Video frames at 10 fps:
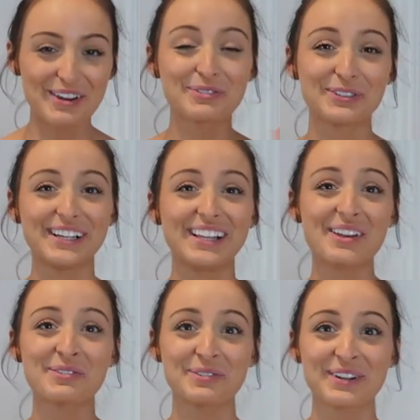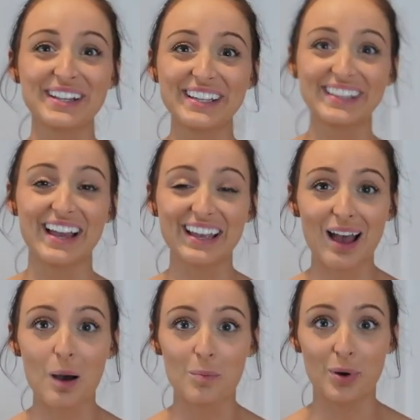I really, really like
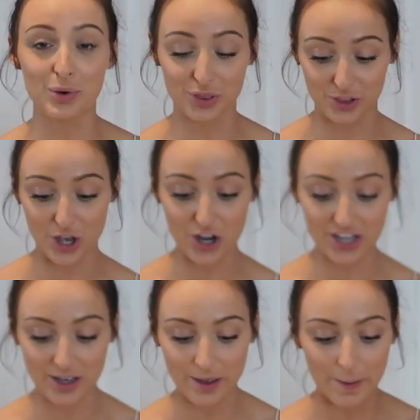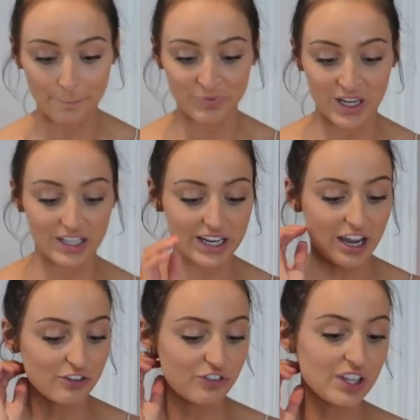how both look. Like,
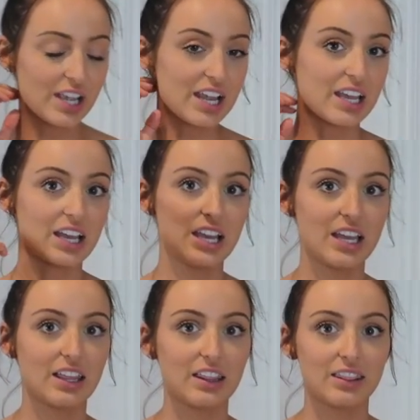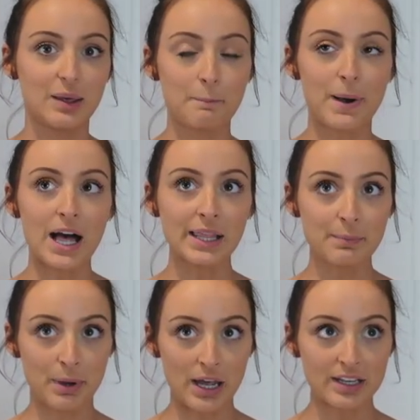I feel like the Bali
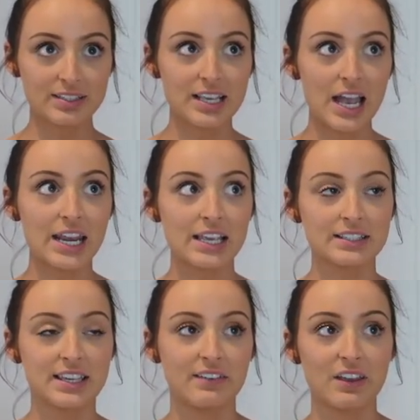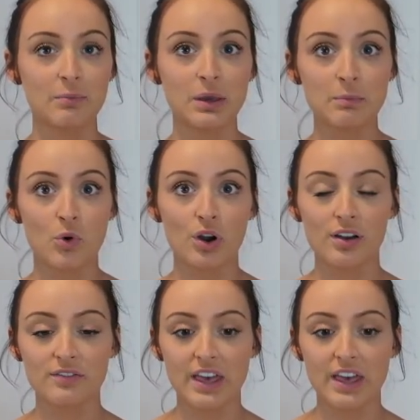body side is giving me more of